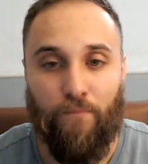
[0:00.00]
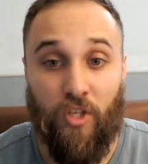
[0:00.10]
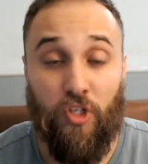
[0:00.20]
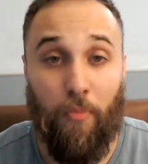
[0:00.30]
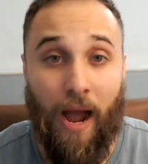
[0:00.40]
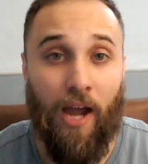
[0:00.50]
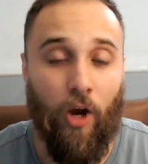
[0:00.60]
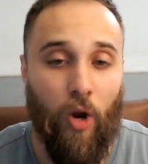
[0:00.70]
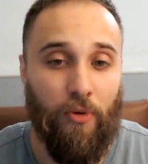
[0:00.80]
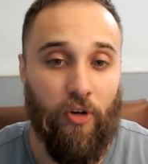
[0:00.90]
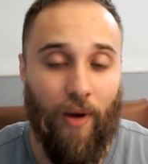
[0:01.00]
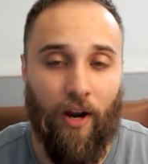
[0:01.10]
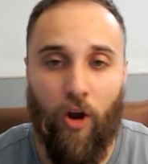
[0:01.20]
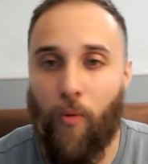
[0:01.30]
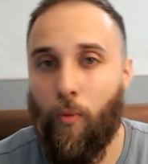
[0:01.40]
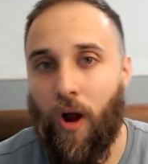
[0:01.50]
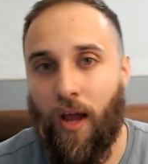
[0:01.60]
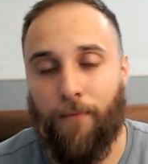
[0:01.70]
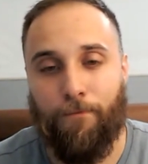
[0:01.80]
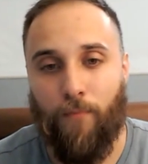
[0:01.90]
Did you buy a home? Do you rent a home?
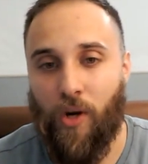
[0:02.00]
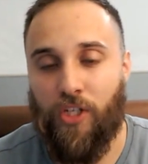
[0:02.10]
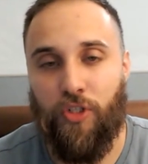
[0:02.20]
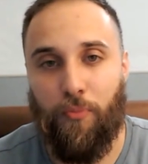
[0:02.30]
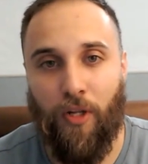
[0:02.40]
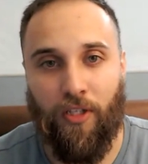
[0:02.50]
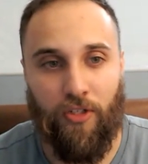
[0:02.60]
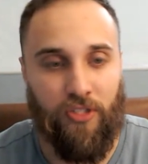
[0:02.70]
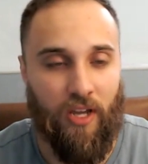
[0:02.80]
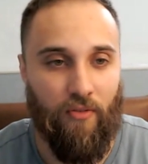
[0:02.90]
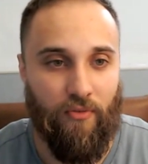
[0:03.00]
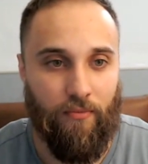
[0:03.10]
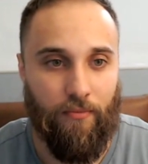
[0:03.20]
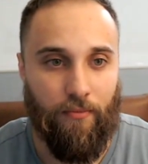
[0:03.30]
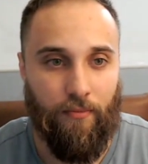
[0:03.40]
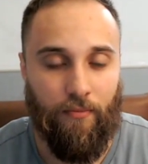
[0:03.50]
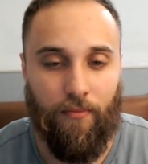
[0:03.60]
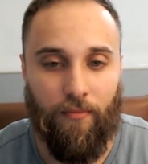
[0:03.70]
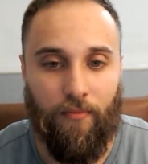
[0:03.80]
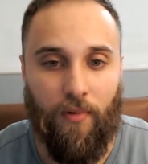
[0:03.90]
Why? Why don't you build it yourself?
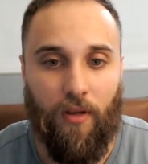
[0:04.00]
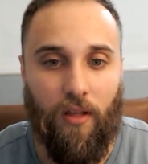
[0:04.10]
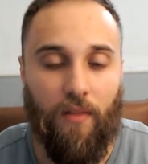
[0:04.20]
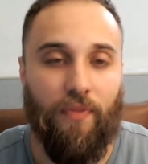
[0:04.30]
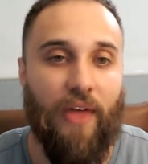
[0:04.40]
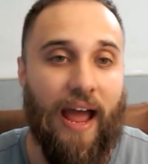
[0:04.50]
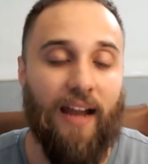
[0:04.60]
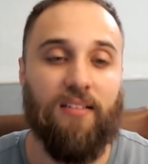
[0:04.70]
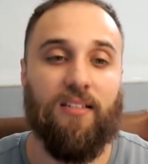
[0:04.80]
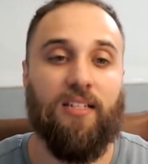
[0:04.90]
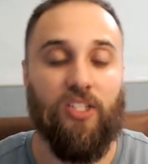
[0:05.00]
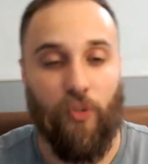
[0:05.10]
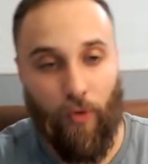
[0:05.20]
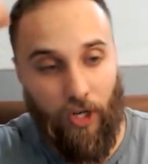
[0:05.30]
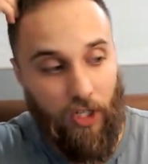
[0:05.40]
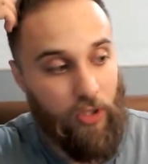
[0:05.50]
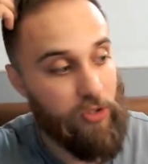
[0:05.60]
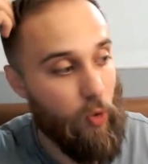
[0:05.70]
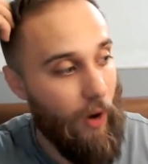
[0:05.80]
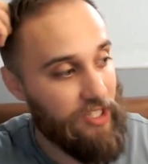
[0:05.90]
That is essentially we're gonna use
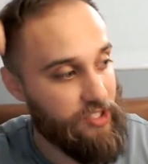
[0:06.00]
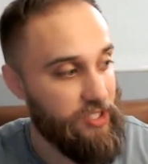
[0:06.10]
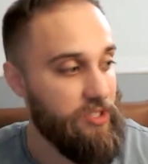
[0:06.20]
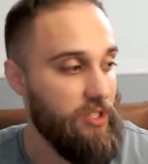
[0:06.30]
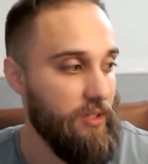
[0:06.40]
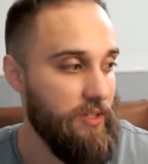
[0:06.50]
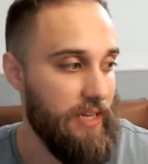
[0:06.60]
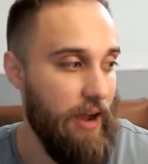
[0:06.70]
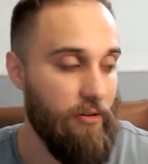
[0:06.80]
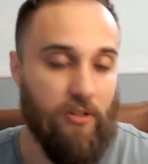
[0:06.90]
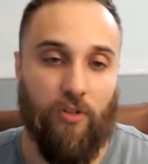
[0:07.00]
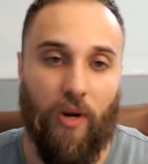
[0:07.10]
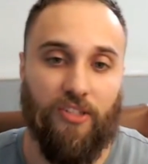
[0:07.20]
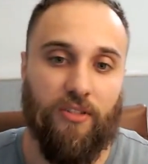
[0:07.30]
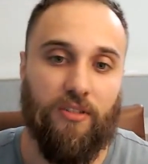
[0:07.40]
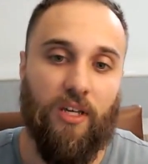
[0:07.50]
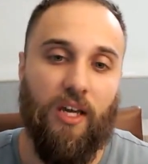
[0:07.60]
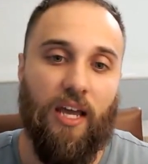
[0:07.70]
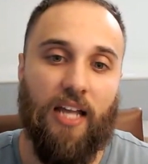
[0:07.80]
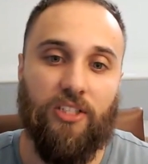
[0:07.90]
questions to counter these questions.
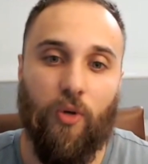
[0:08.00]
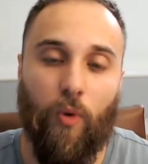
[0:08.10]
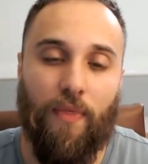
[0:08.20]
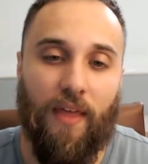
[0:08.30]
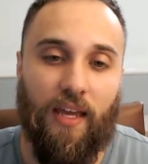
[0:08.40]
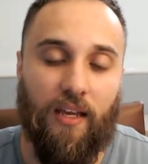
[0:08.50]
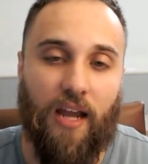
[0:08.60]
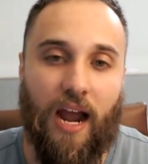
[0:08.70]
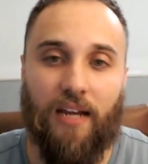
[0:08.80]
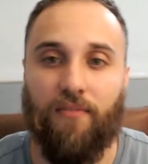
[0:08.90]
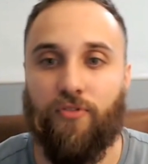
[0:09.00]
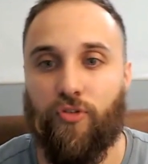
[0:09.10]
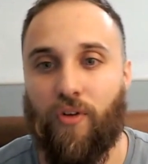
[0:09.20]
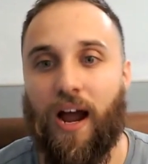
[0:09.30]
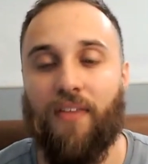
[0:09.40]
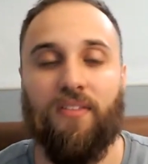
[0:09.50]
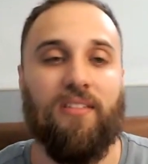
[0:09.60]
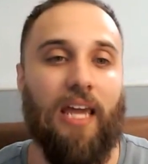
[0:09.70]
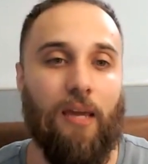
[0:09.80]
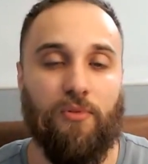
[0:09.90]
And so when they kind of try these
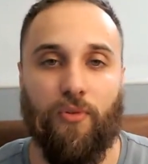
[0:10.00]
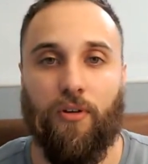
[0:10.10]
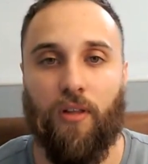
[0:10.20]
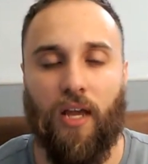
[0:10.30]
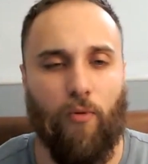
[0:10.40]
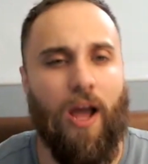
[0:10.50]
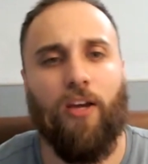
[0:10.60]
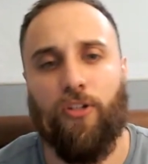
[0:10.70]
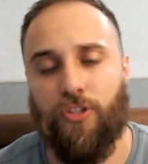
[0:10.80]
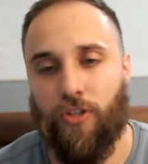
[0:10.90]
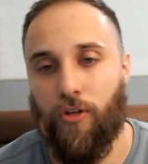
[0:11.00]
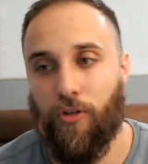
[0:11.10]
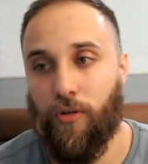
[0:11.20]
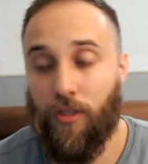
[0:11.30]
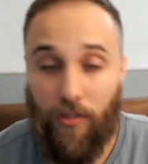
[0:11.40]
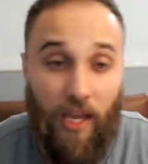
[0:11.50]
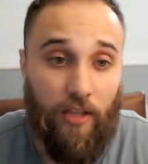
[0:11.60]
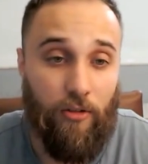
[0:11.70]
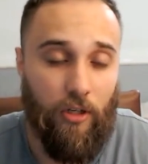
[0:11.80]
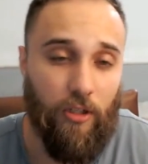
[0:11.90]
games where they're like, "Well, I could just go do it." Yeah,
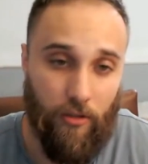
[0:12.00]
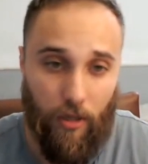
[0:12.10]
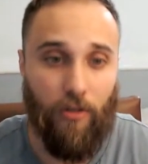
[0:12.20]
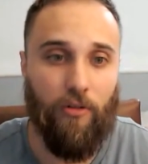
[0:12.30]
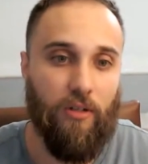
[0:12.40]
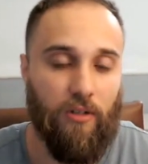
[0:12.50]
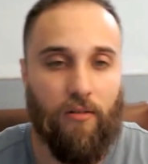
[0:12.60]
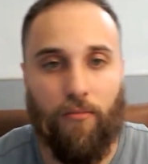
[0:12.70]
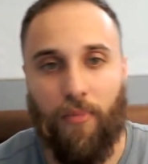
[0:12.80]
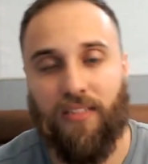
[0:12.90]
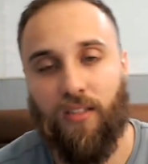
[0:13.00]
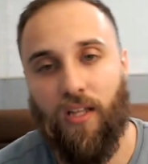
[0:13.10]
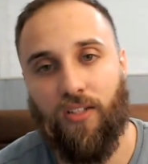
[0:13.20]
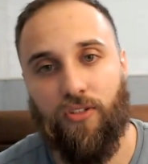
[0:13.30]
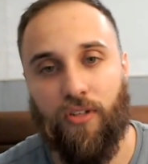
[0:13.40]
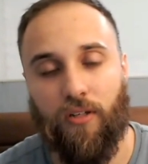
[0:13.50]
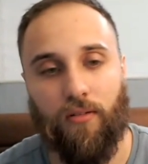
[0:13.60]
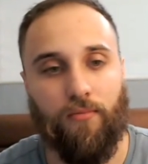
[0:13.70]
you could. Go do it. Best of luck to you,